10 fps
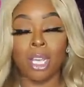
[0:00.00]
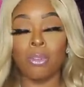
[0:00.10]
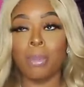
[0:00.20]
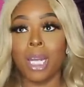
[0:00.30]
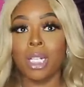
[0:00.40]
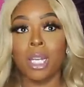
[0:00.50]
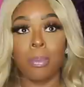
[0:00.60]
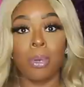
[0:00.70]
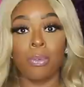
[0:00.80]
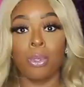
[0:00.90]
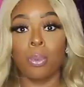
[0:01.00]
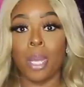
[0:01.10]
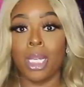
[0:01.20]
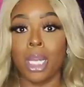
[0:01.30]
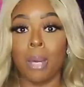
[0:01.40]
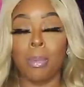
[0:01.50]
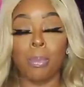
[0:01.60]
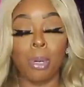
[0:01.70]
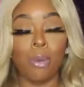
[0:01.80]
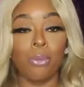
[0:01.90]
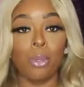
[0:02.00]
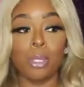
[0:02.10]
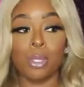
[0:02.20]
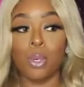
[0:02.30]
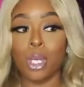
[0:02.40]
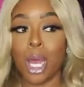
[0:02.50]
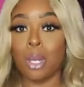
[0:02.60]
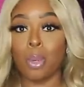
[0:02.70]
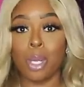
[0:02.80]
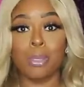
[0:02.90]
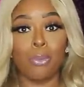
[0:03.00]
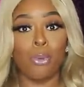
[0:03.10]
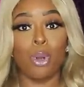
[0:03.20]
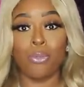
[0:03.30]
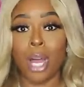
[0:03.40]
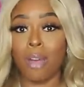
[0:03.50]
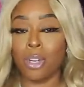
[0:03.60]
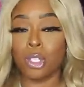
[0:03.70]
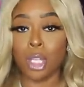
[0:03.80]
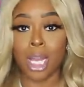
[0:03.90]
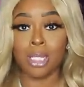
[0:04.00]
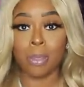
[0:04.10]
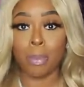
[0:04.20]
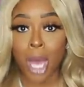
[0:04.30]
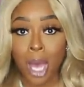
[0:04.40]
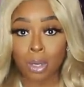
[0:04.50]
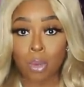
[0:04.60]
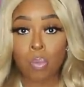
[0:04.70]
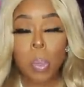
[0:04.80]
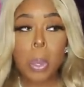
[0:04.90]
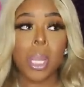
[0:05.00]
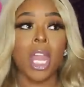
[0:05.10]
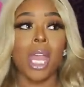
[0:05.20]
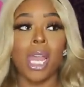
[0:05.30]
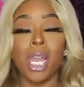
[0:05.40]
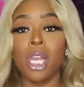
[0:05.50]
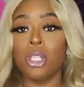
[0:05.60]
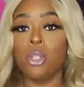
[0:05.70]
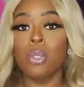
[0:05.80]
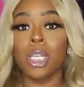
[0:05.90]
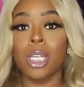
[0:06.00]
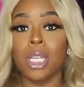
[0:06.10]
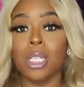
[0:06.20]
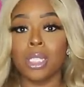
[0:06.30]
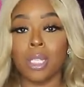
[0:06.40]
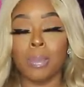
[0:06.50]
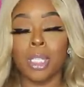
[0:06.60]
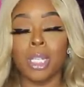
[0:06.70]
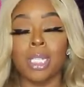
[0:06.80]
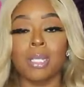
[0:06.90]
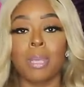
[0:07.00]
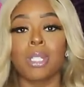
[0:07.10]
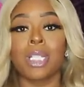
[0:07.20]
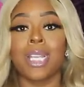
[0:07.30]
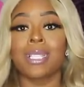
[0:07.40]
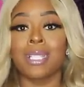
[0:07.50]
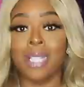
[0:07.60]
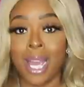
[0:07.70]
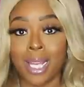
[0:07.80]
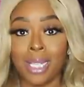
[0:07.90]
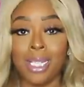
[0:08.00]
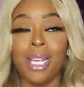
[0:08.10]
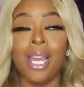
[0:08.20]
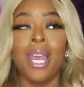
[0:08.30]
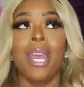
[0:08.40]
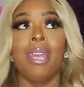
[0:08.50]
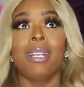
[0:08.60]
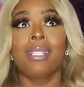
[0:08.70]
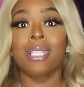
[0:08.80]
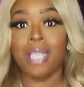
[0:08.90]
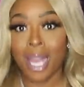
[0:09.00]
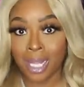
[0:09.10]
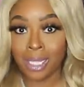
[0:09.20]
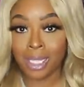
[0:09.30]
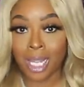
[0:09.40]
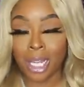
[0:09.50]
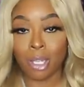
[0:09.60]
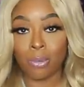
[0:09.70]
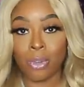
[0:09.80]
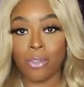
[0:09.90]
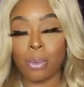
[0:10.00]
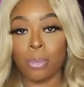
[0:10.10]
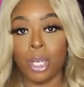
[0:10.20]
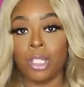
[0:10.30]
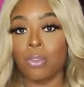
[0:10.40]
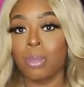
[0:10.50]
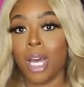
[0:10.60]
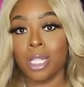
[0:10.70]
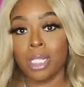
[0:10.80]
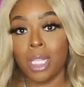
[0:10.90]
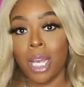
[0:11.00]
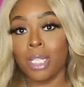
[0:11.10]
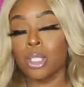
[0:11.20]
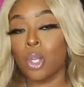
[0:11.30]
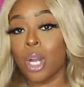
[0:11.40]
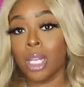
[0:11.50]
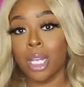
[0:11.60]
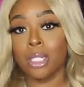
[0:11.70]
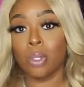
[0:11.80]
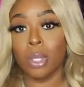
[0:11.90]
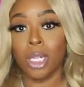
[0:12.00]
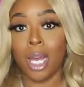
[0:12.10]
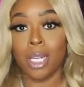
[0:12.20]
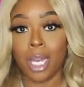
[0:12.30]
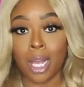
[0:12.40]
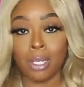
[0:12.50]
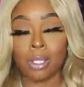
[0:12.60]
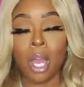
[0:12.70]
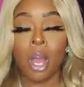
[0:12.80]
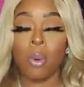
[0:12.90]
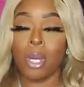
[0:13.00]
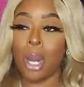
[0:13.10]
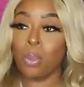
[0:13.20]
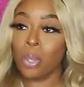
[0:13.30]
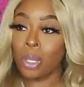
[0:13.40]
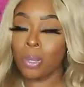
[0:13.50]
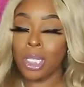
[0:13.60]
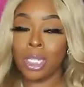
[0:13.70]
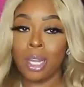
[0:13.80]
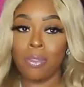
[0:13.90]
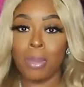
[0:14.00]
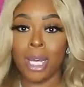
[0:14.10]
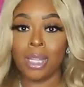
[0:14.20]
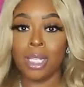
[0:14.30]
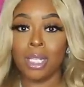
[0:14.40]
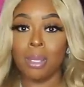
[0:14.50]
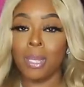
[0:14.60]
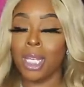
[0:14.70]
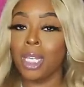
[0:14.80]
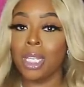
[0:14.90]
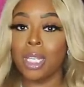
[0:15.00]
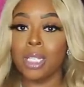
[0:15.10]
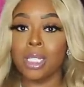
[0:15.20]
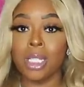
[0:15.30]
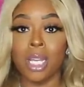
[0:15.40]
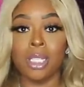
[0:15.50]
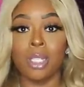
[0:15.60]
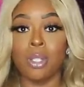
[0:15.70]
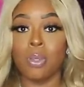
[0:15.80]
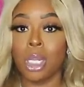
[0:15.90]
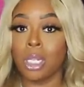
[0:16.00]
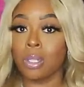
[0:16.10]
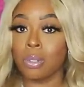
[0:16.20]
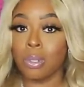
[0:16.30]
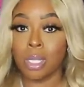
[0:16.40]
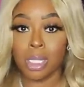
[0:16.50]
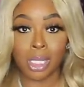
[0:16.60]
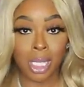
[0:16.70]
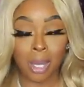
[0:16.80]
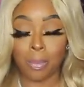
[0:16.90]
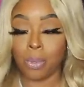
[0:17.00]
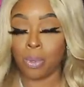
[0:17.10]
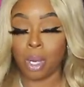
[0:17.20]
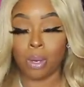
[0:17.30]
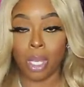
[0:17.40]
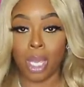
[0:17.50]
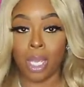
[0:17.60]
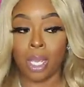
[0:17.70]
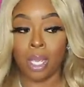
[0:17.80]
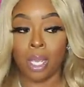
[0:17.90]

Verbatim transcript: Everybody love perfume right now, but perfume is going all the way up to four or five hundred dollars a bottle. And you can get something that smells exactly, exactly like your favorite brands from Dossier starting at $29. What I really, really love about them is they send you a little sample, okay?